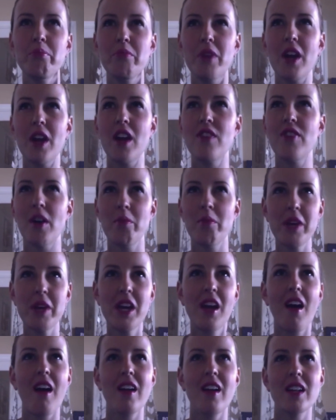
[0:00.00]
if I'm
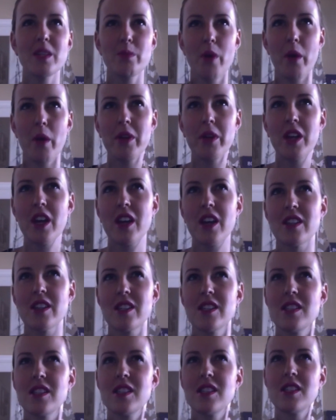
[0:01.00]
being honest, probably like a
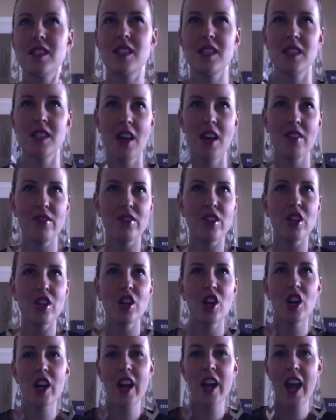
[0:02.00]
7
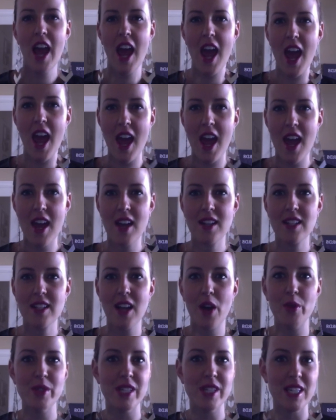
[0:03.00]
or an 8.
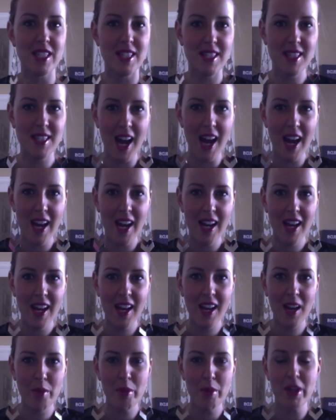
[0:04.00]
I was
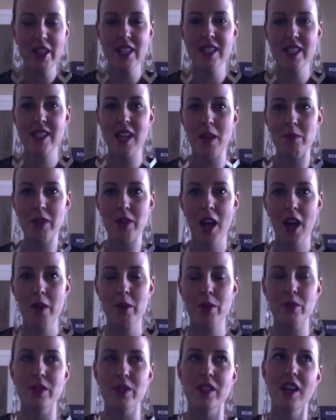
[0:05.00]
excited, but at the same
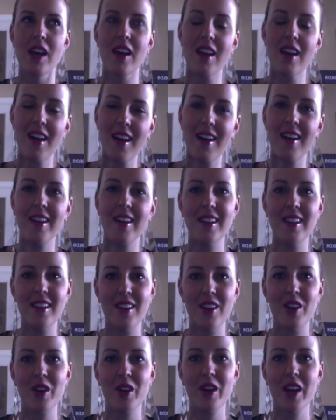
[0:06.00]
time it was like, oh, you
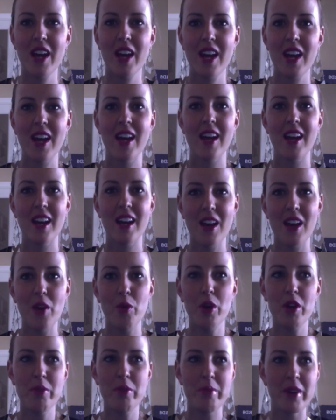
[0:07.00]
know, it
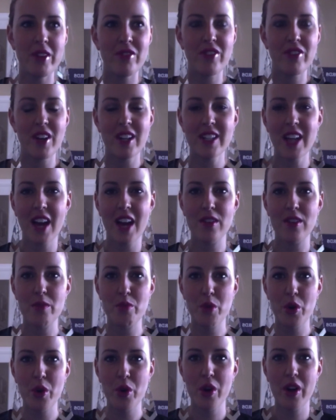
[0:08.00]
would have been fun to have a
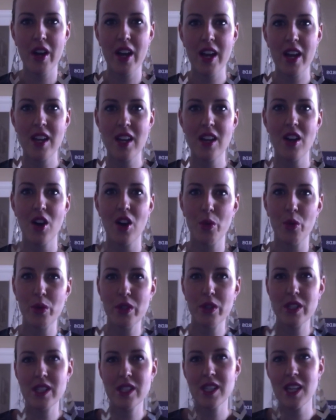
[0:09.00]
boy, you know,
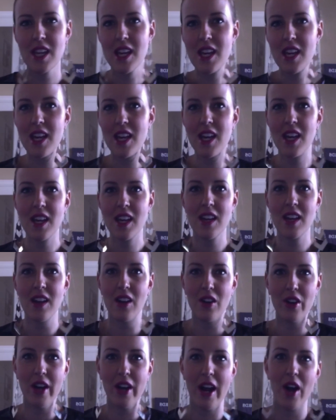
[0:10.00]
we'll see, you
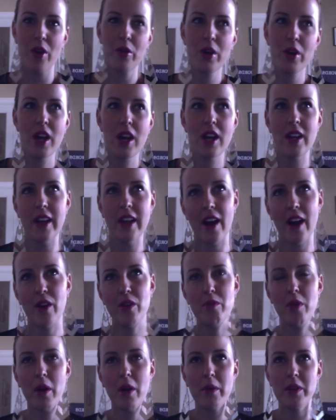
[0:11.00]
know, now
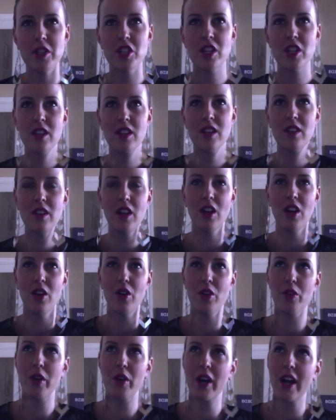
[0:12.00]
we probably should, you know,
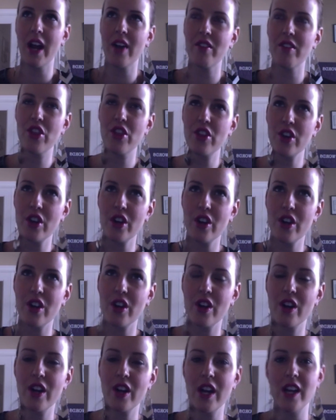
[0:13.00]
we're gonna have a
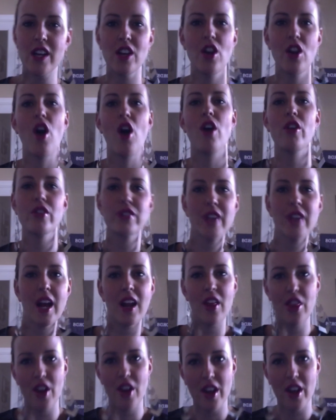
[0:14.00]
third, and you know, all those
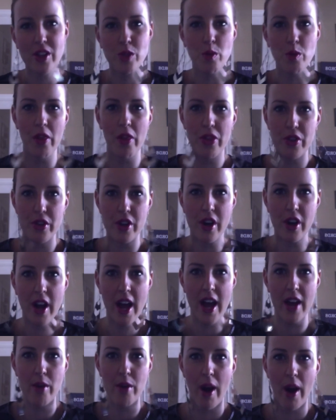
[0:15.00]
kind of thoughts run through your
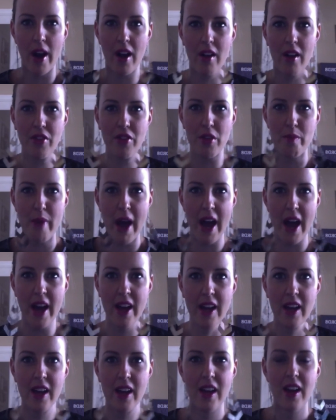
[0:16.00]
head right off the
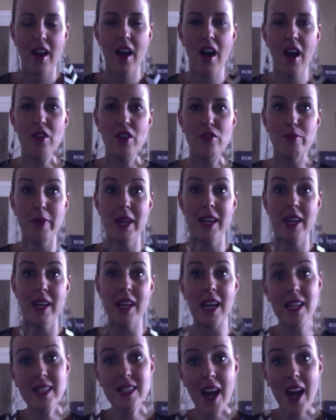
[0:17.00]
bat of
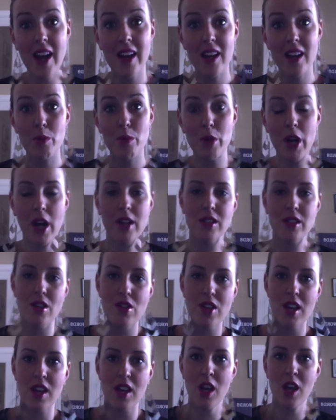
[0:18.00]
being excited, but also
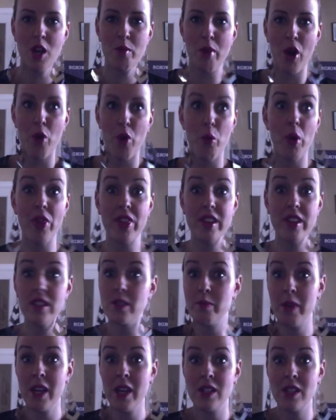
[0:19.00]
thinking about what
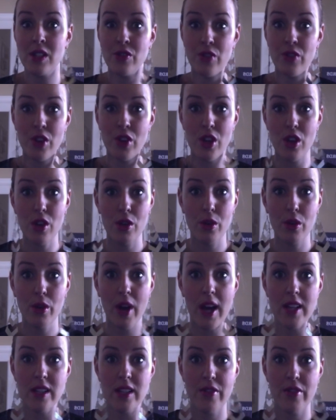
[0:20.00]
this means for you
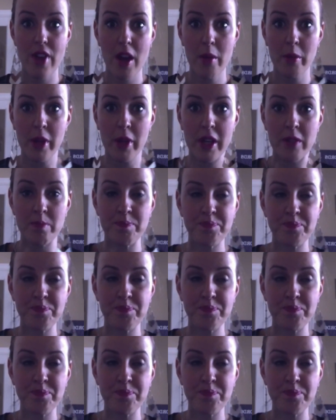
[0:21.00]
as a family.